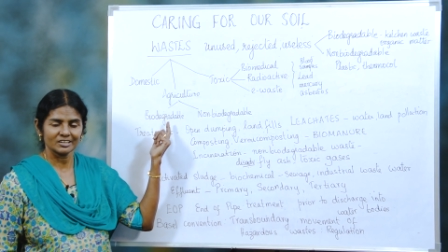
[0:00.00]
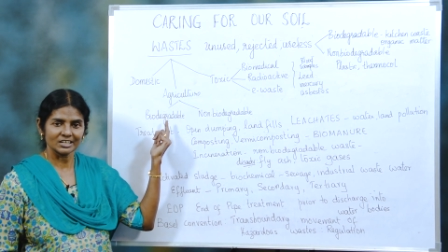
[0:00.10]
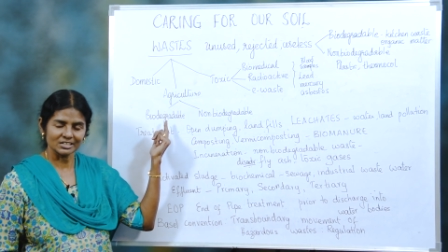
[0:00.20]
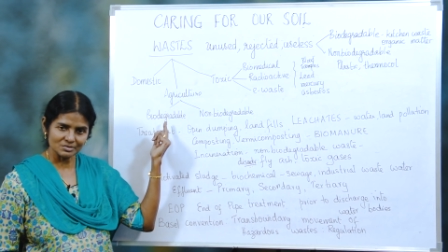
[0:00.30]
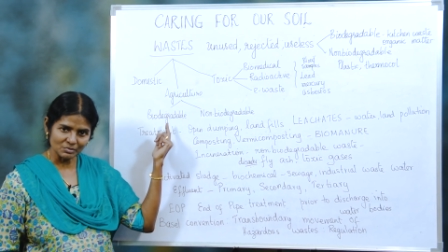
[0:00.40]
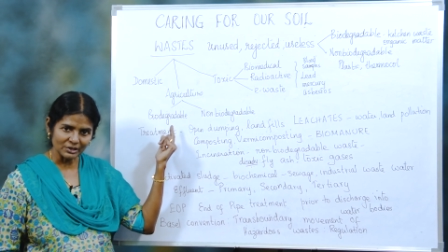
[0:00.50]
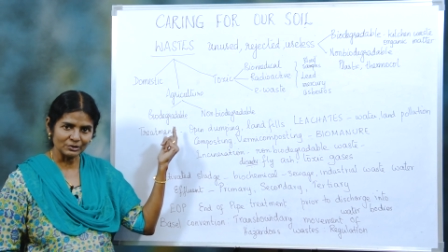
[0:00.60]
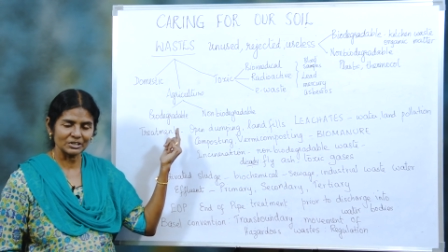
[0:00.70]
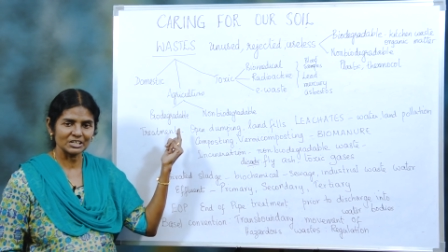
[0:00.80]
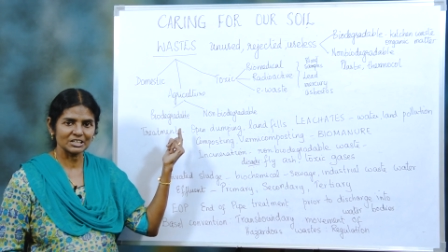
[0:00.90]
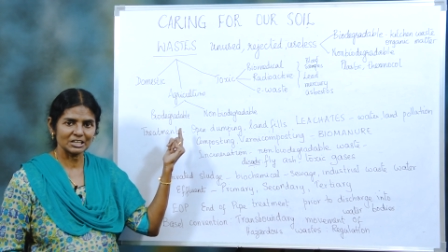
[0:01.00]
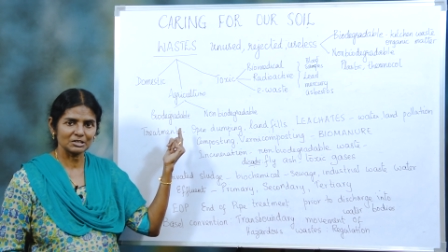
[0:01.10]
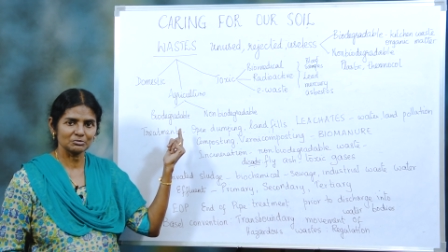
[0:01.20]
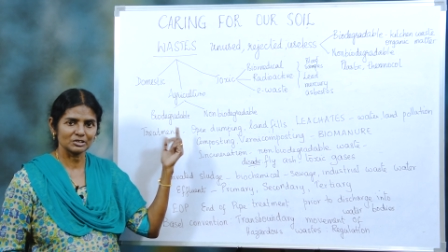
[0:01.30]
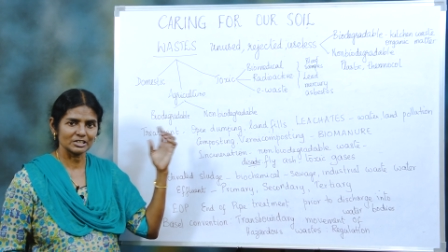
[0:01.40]
that is
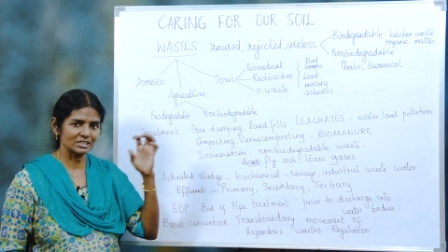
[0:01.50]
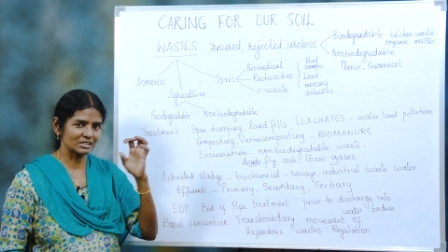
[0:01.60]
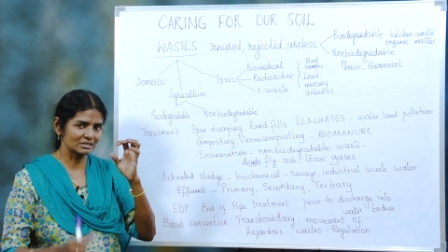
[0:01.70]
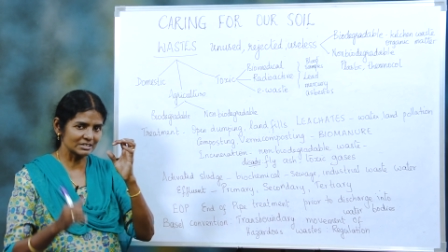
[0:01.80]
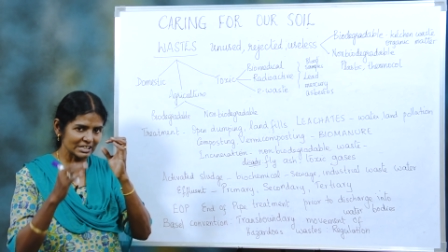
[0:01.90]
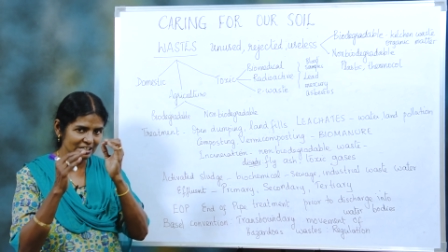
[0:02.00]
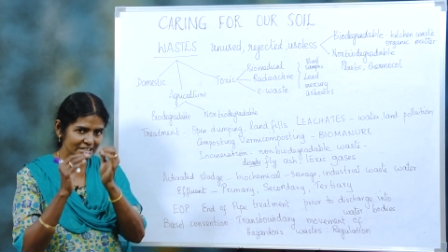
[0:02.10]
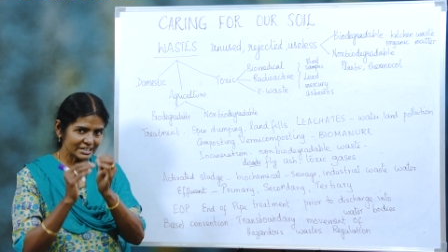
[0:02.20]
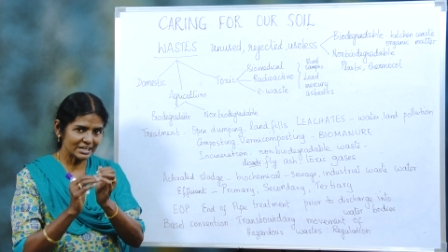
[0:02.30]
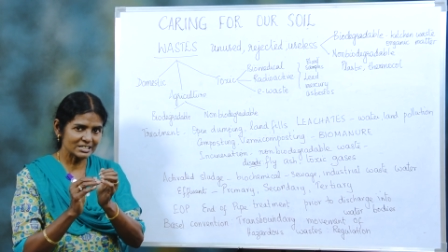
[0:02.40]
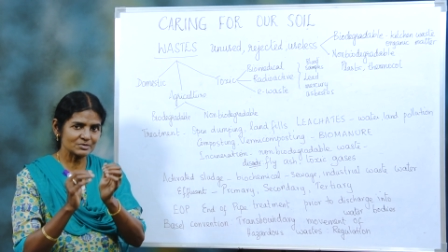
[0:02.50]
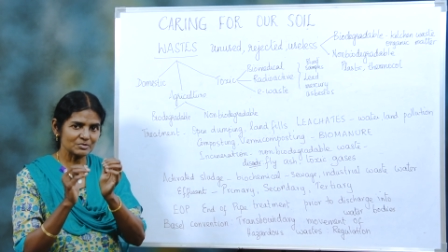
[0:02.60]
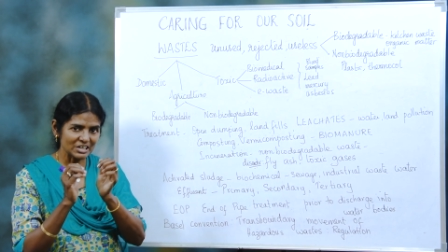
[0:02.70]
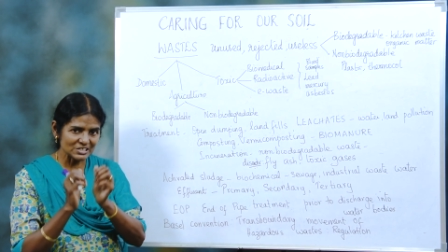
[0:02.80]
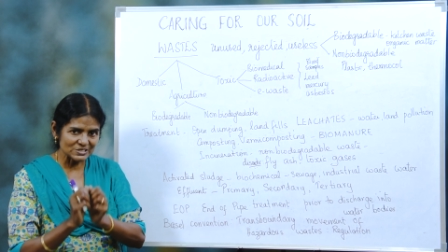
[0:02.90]
biodegradable. It degrades,
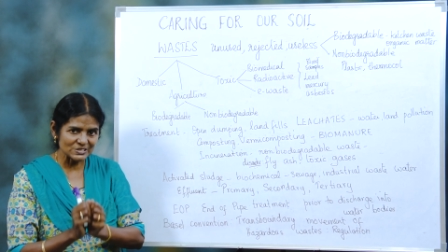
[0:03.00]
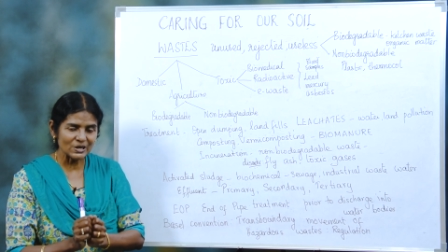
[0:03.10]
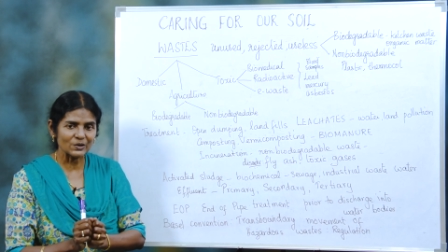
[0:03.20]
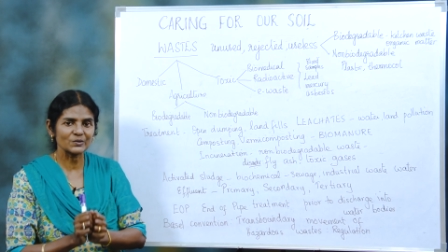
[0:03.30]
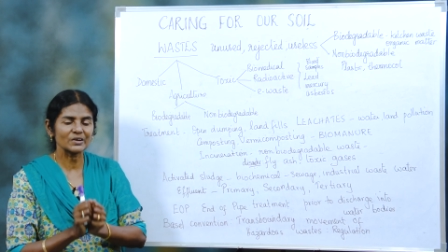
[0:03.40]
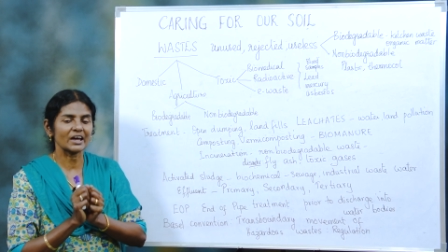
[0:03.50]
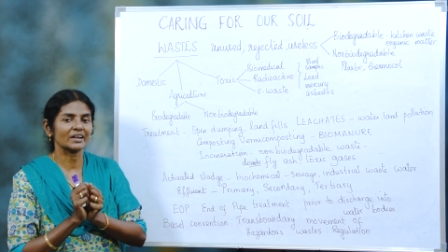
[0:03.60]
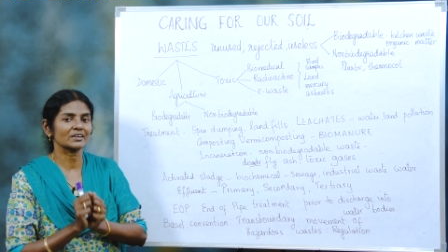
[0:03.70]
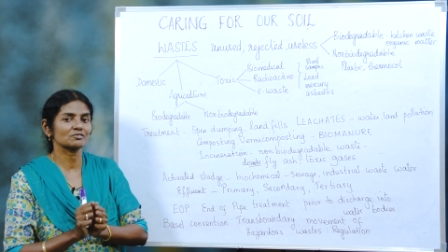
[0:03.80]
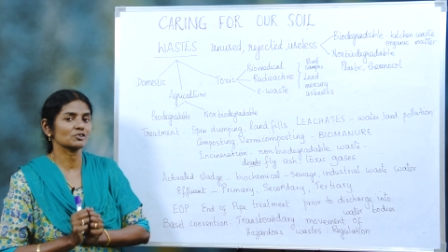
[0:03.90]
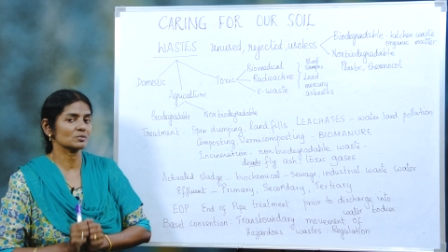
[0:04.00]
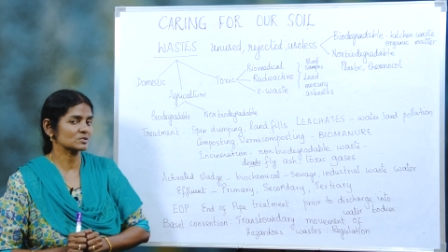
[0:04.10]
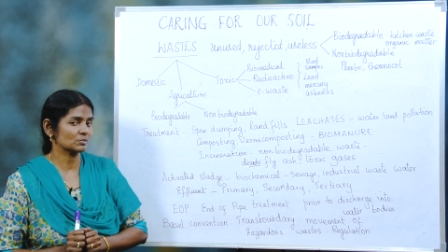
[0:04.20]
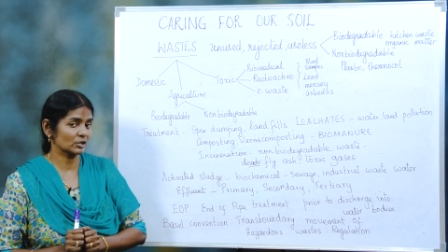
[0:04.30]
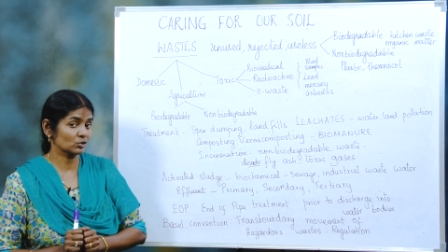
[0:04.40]
breaks down and then
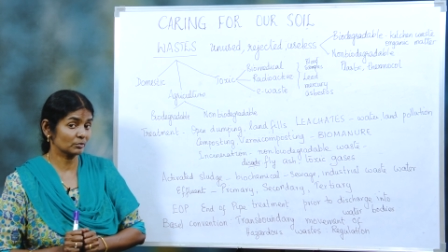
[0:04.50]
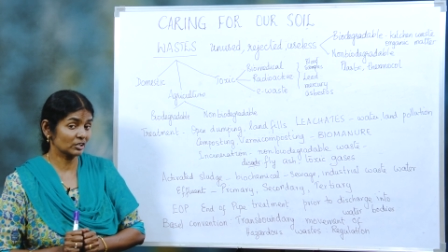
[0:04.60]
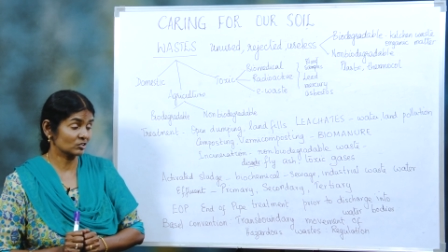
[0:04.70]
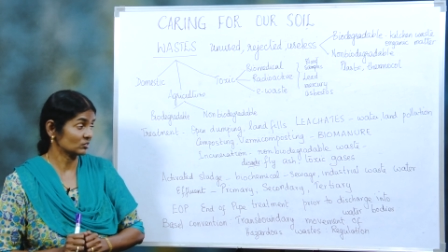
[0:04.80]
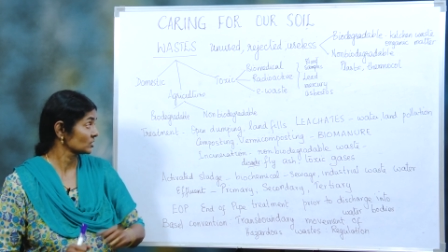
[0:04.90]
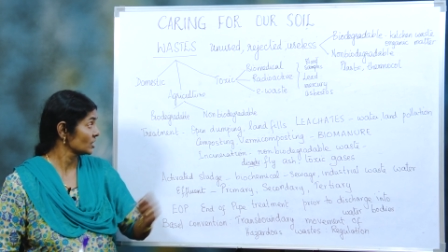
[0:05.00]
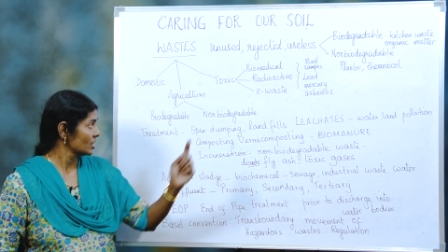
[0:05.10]
forms biomanure.